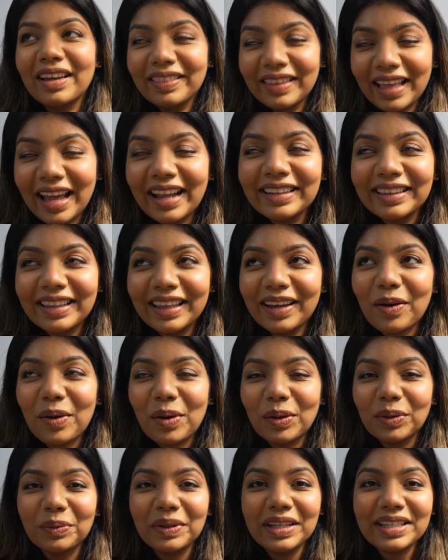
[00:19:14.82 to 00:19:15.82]
and they
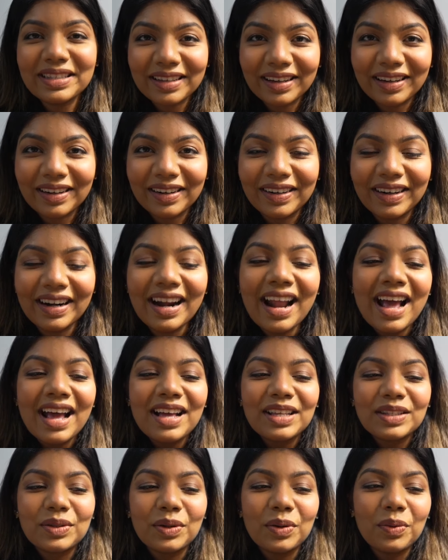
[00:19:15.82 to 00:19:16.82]
always are.
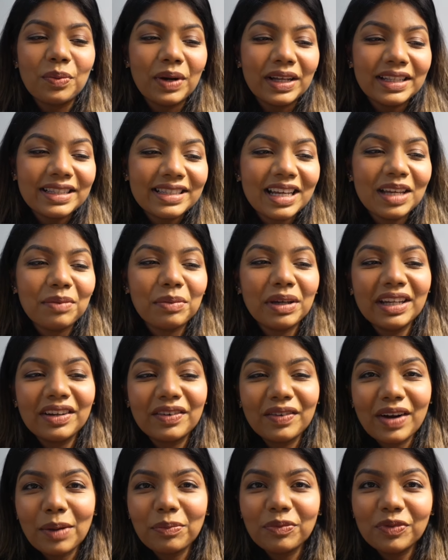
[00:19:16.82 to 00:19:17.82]
So one time I
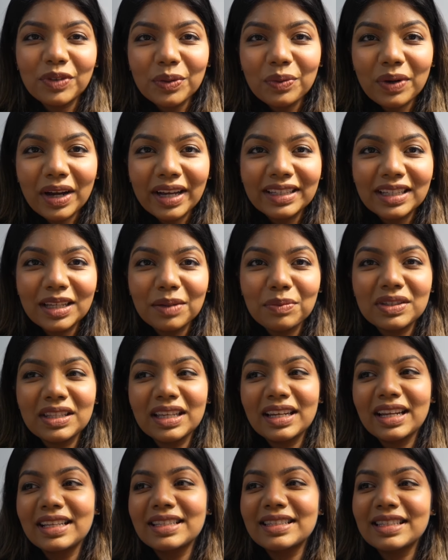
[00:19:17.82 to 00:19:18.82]
grab few items,
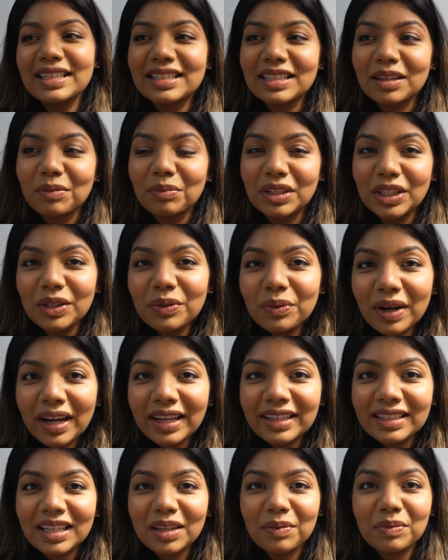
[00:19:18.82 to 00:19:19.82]
then I see some new
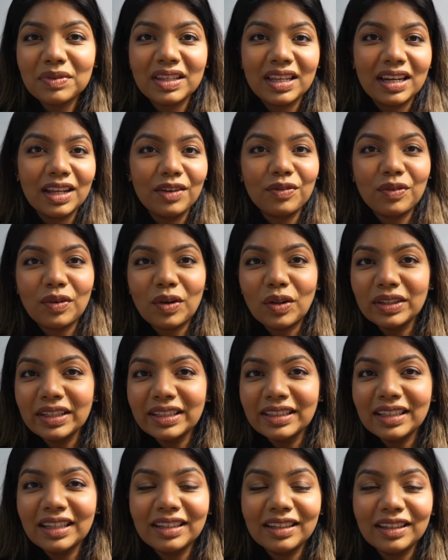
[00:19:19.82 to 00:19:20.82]
items and I fall
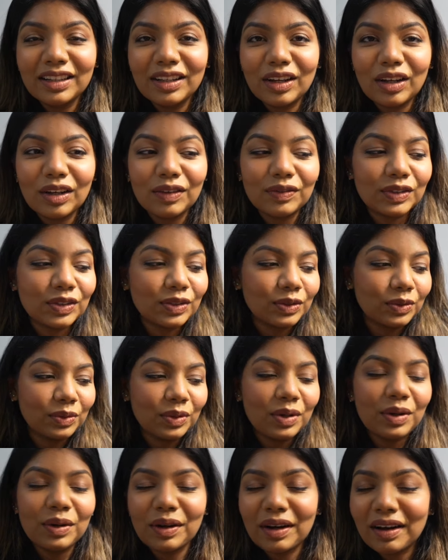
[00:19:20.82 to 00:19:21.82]
in love.
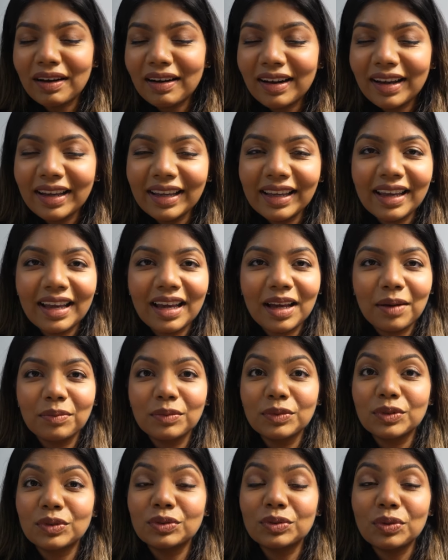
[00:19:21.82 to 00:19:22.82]
So I
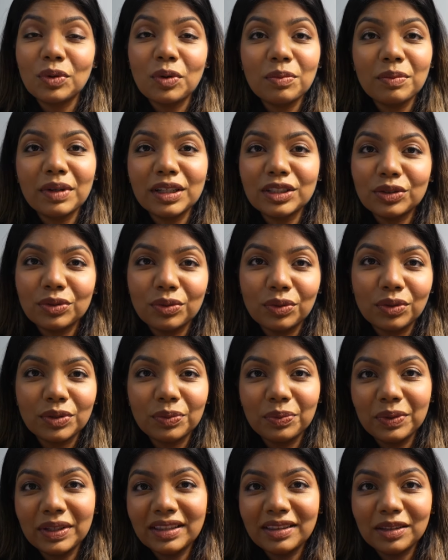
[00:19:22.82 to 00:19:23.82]
am so much
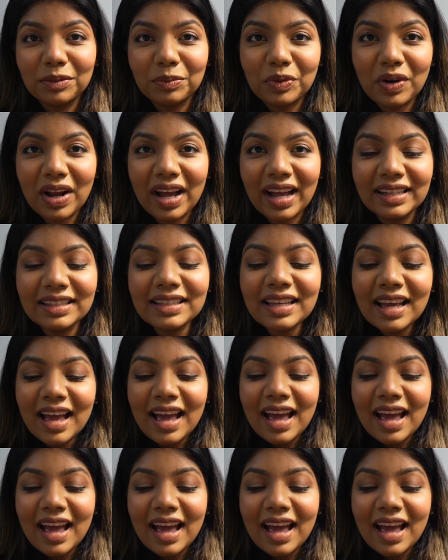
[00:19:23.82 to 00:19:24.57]
hooked with the brand